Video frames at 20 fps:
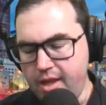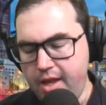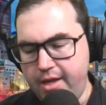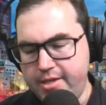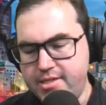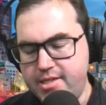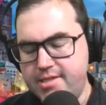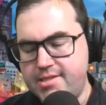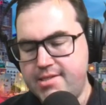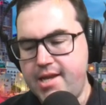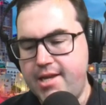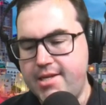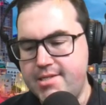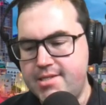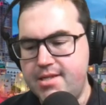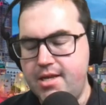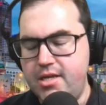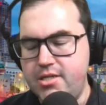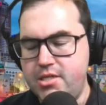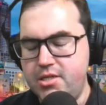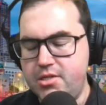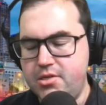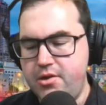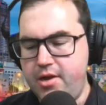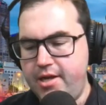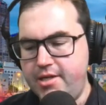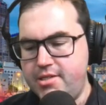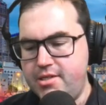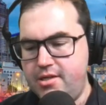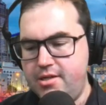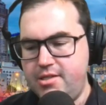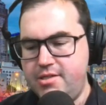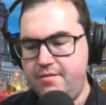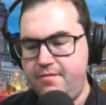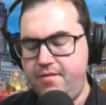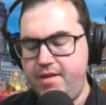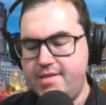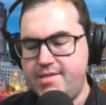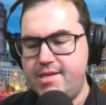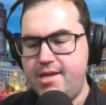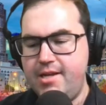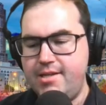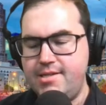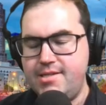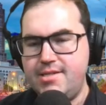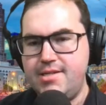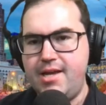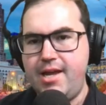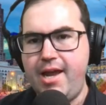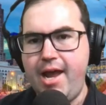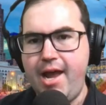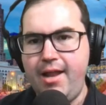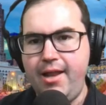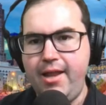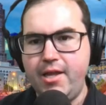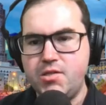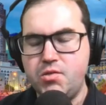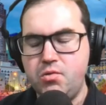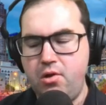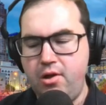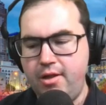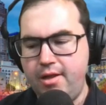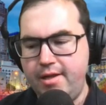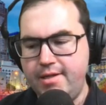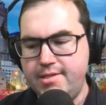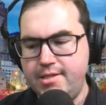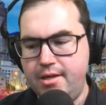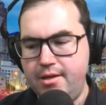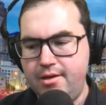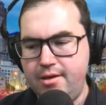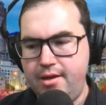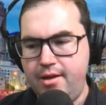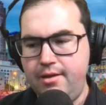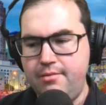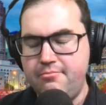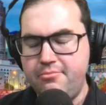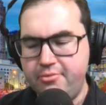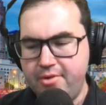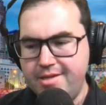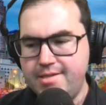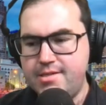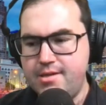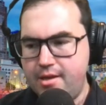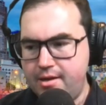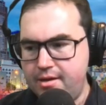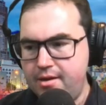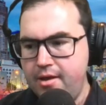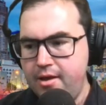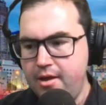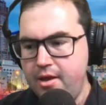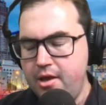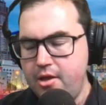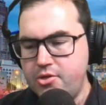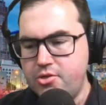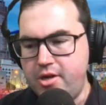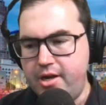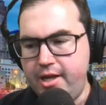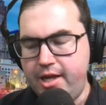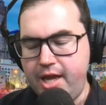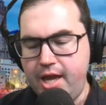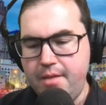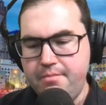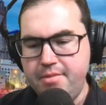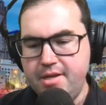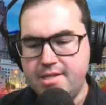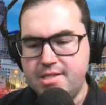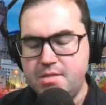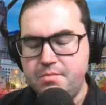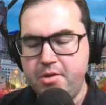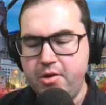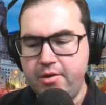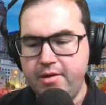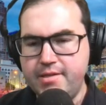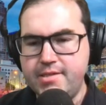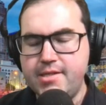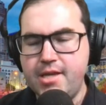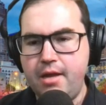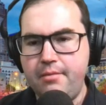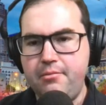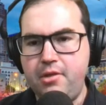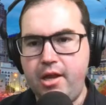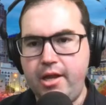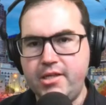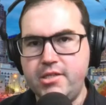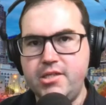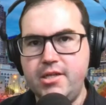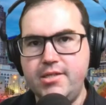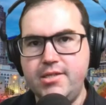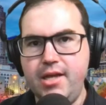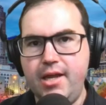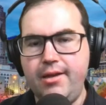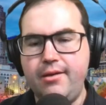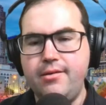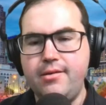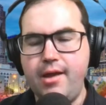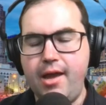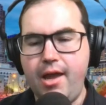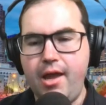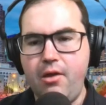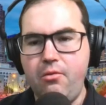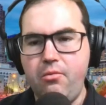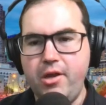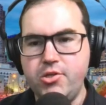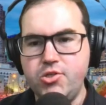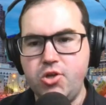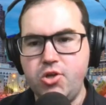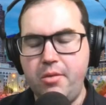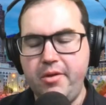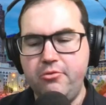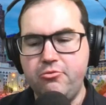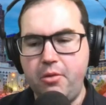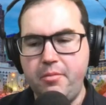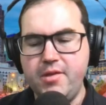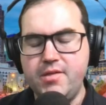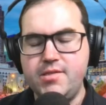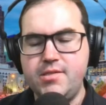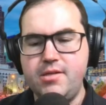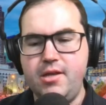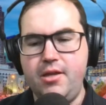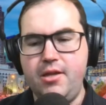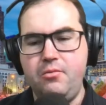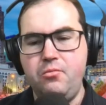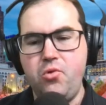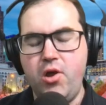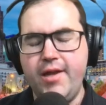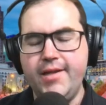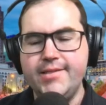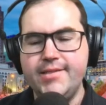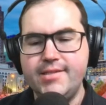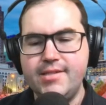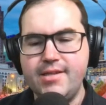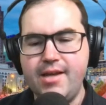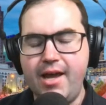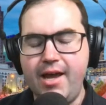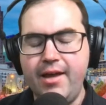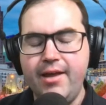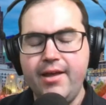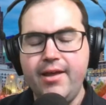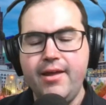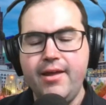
And she says that she's going to, to visit uh, Alex while he's in, in prison, try to keep his spirits up, like she did uh, when Tommy Robinson was uh,